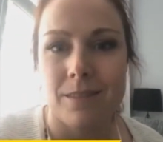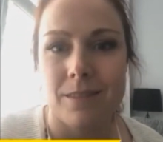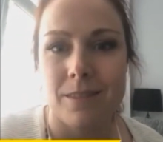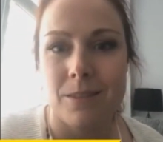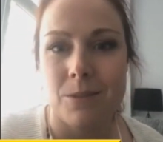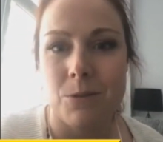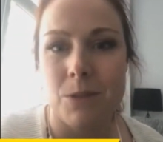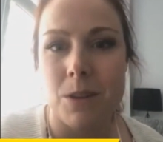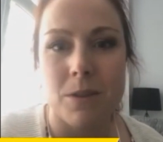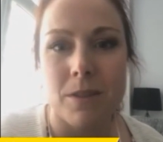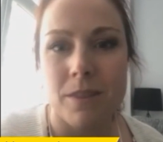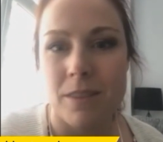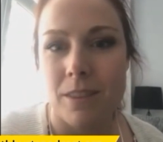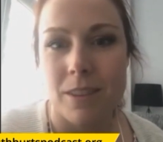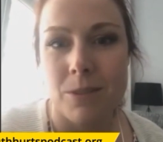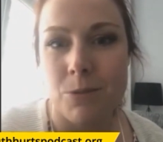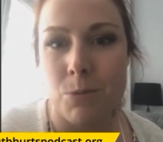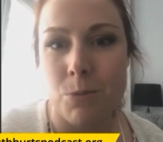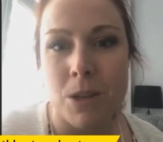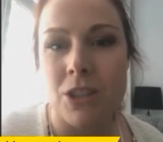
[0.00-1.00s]

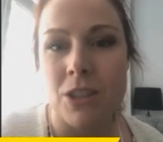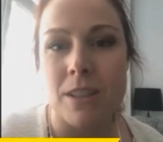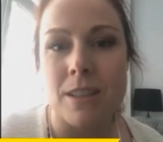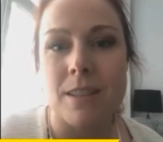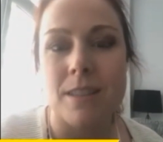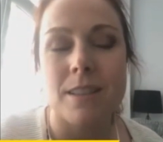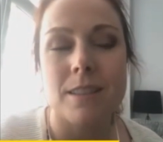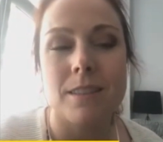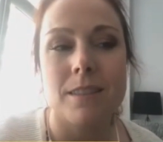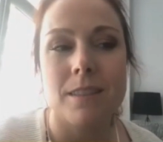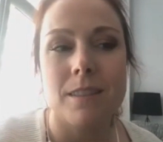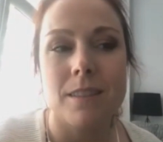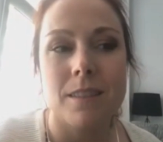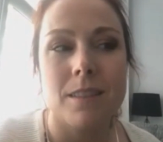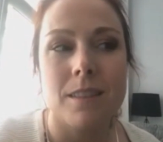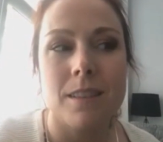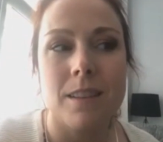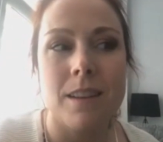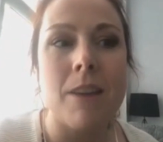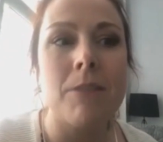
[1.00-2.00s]
We just
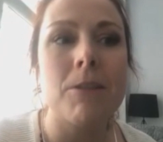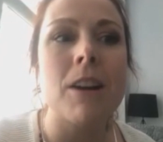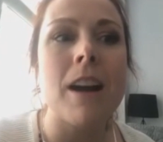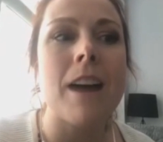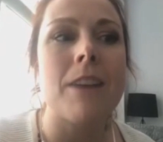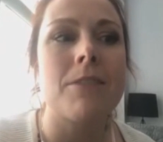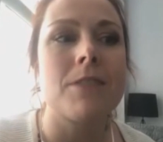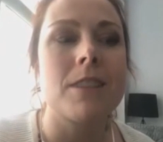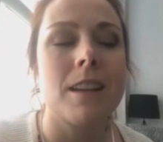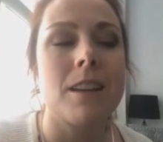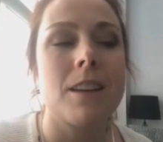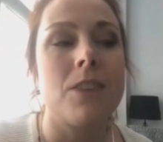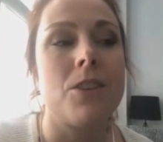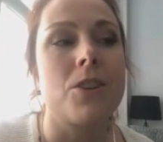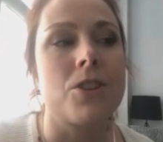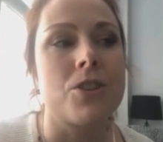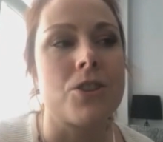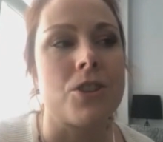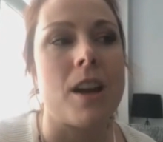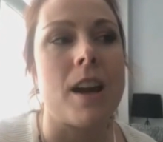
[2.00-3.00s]
never have to kill
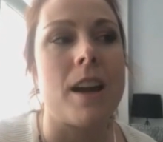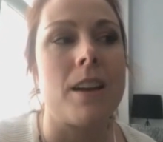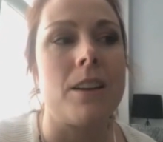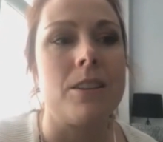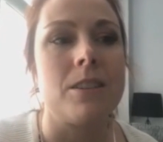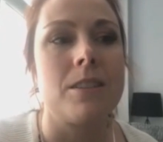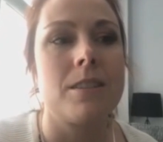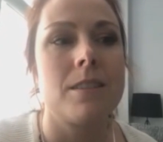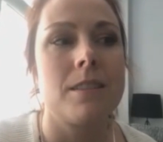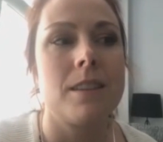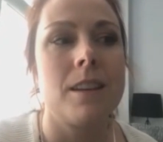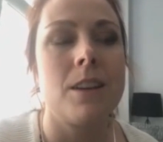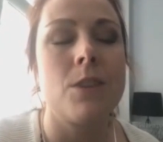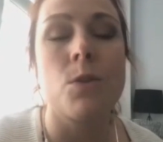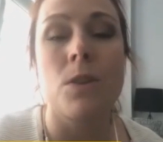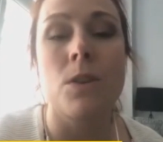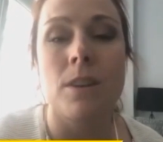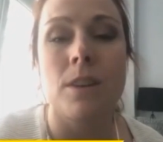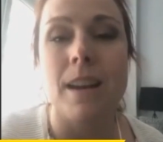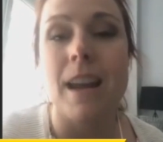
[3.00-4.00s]
her child in
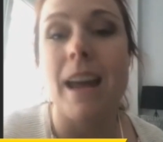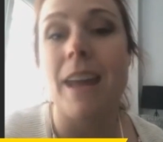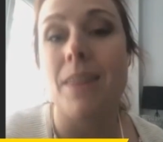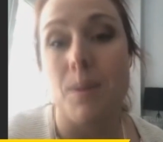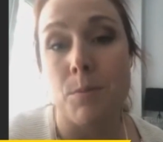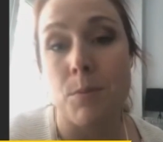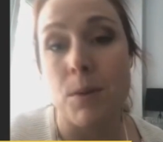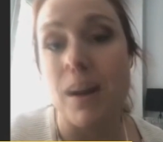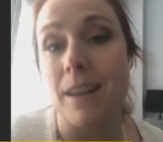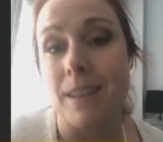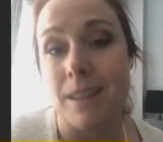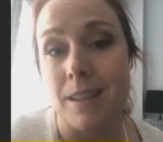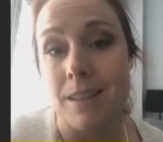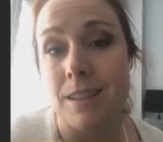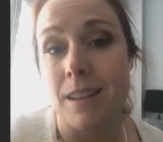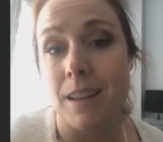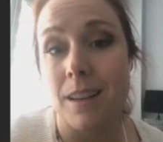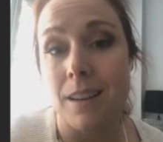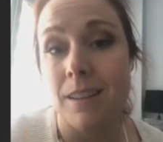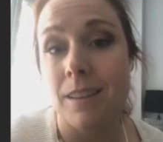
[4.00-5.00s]
order to end the
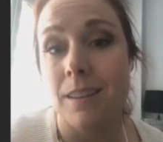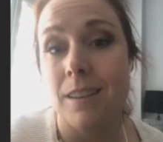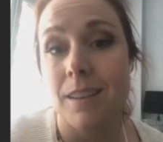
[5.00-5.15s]
pregnancy.